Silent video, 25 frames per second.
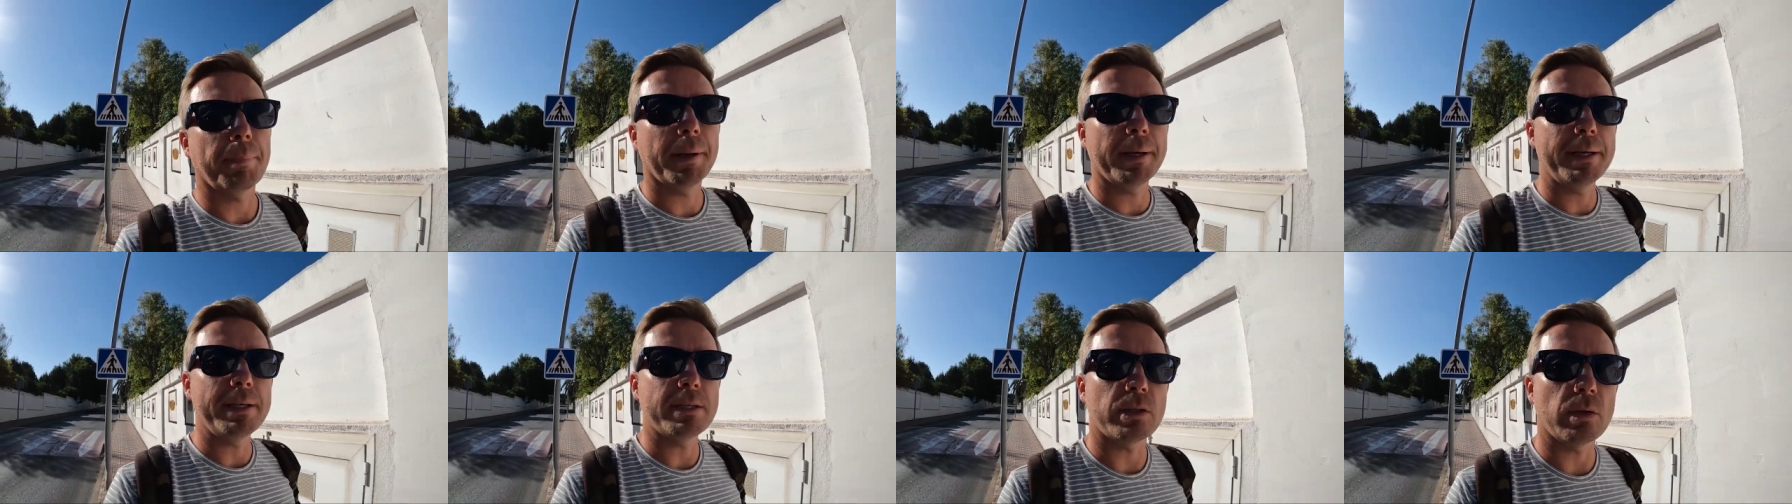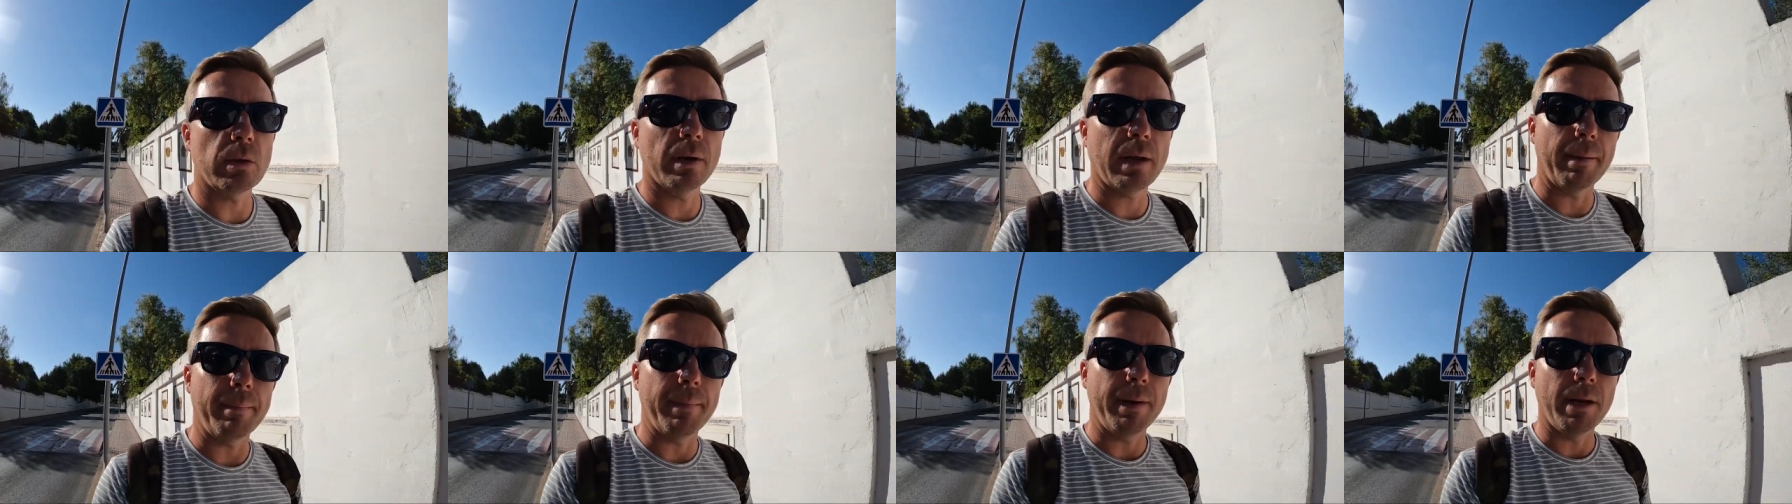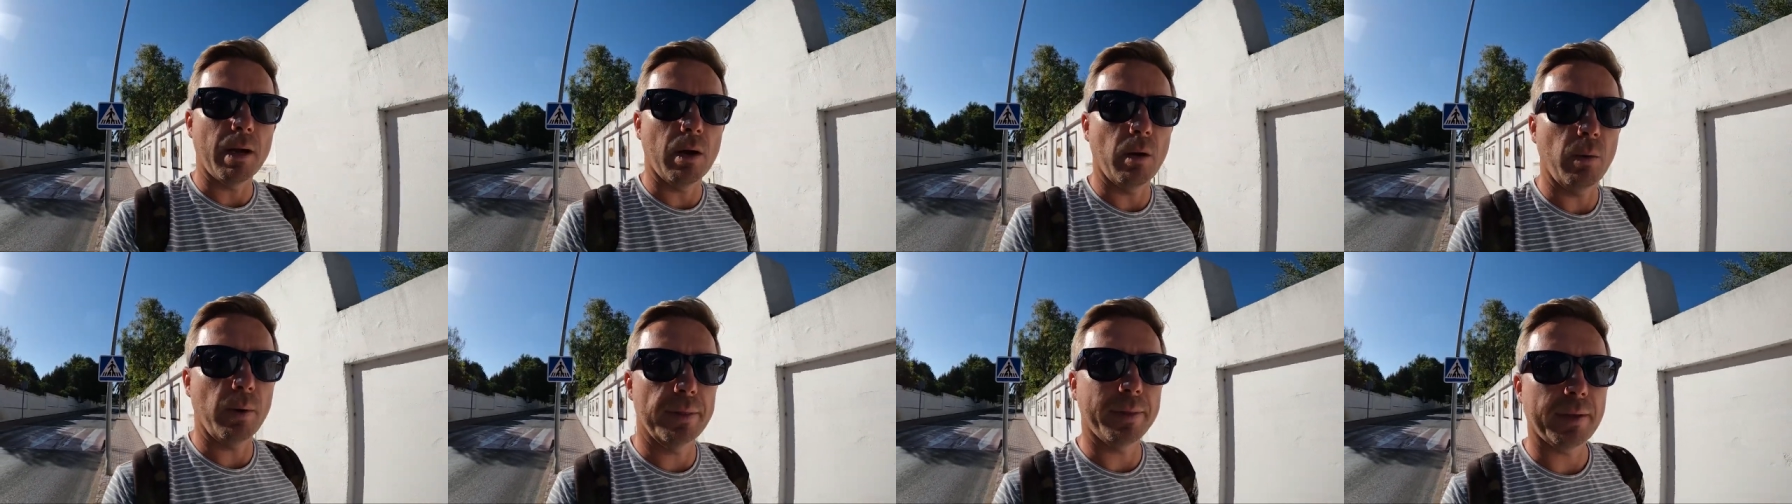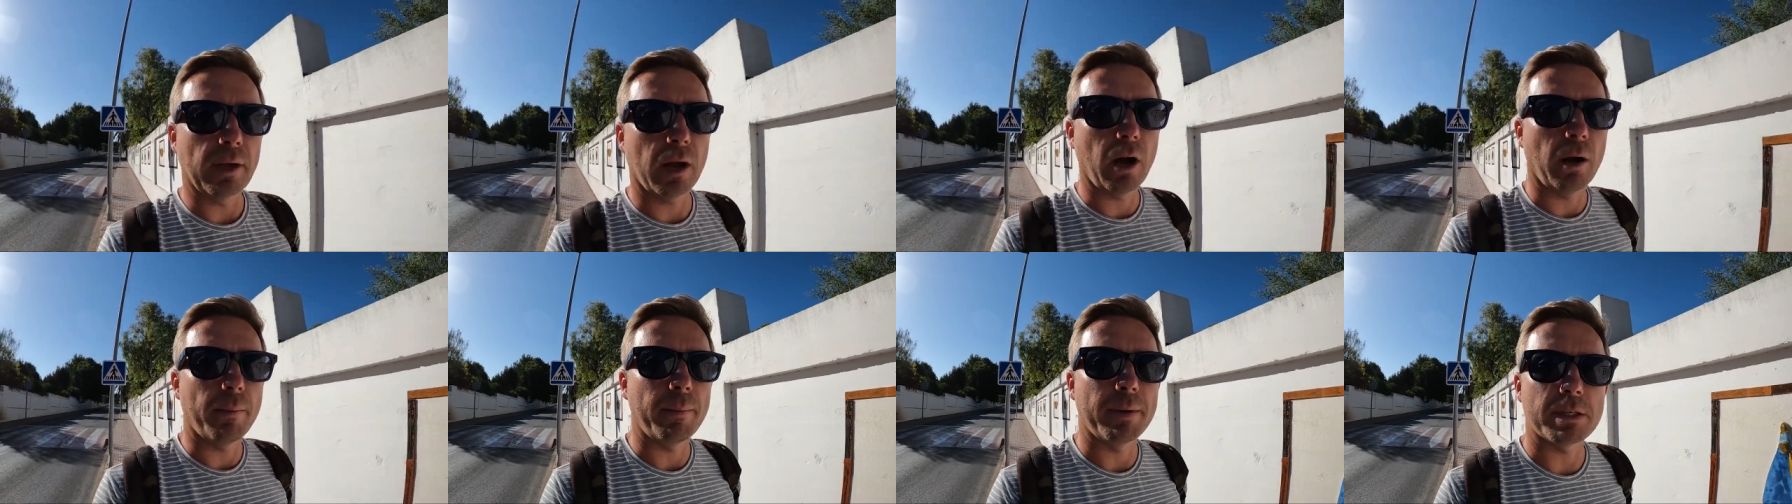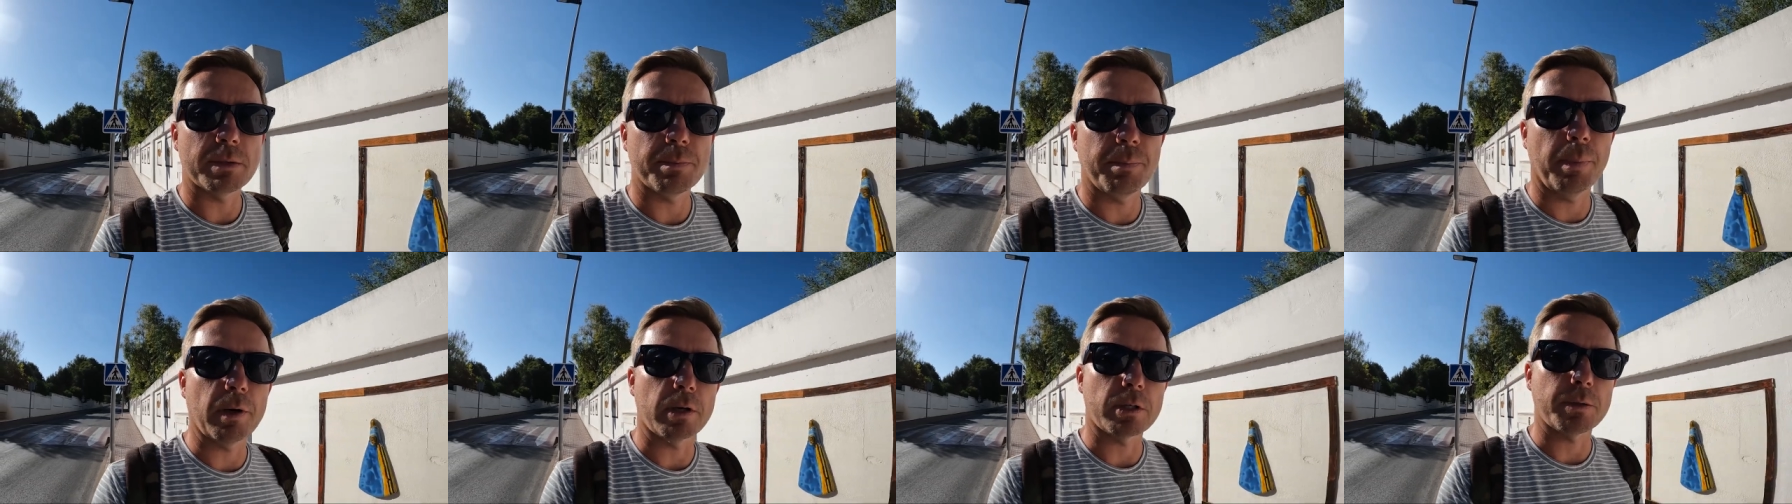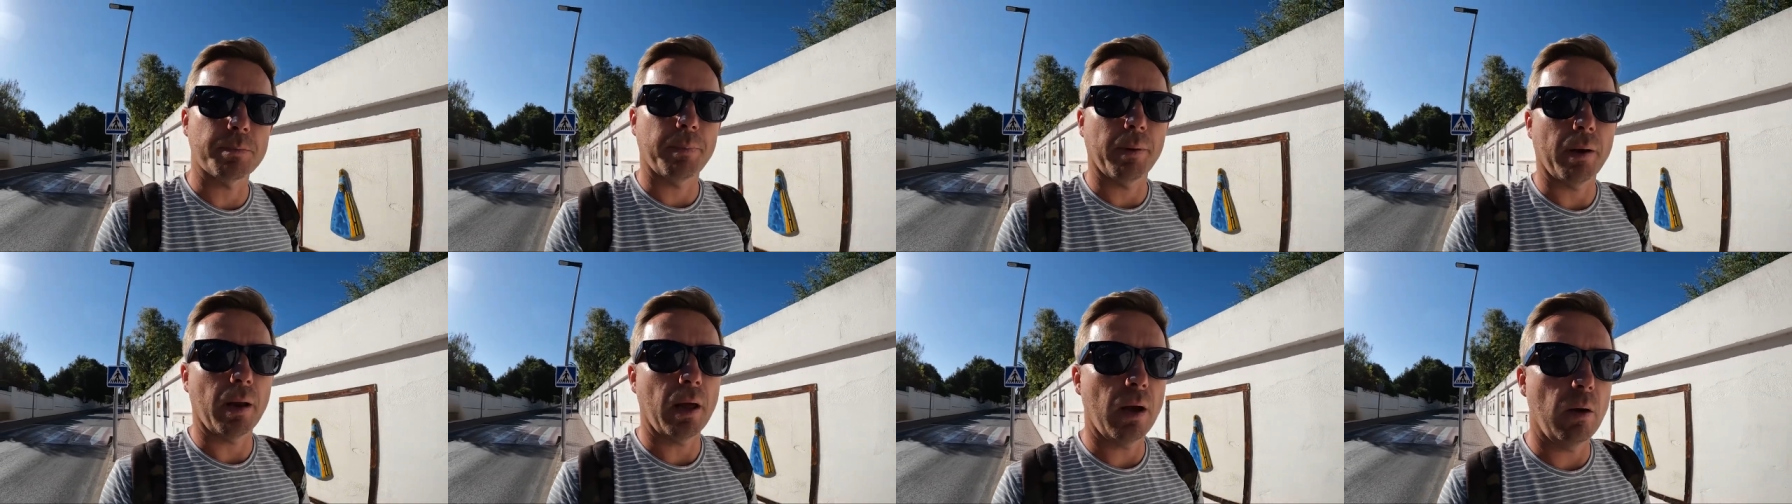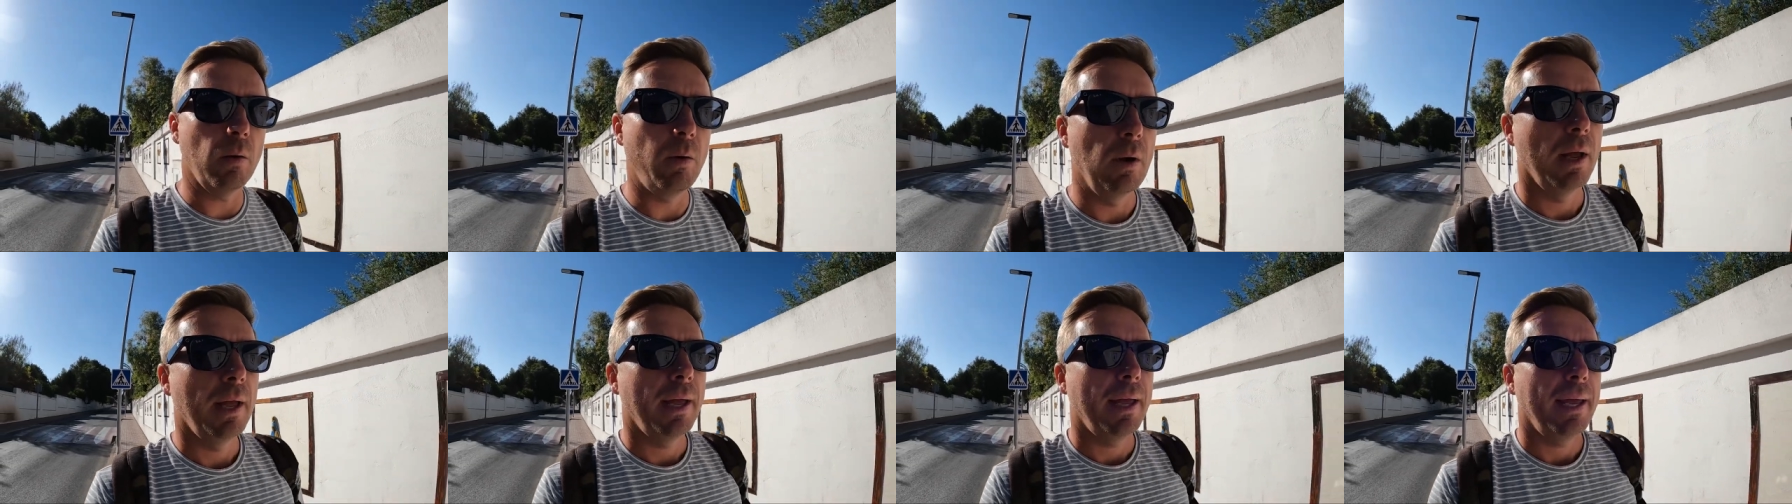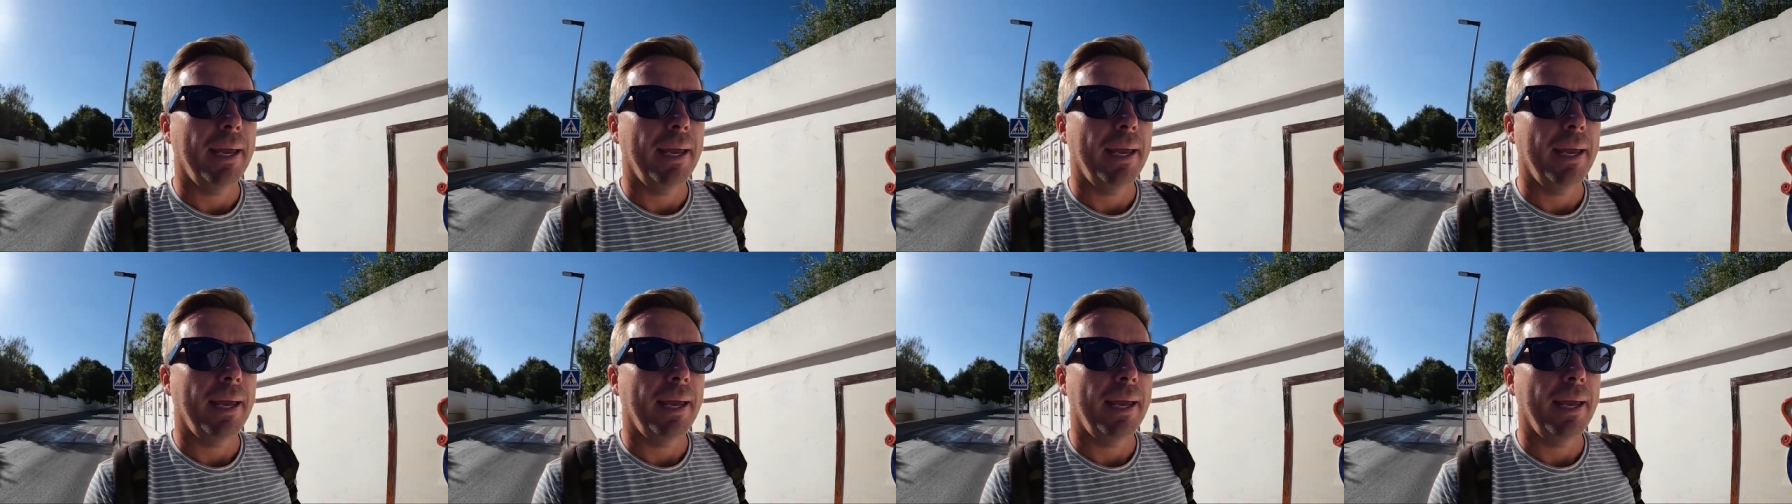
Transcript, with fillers: please do let me know in the comments box below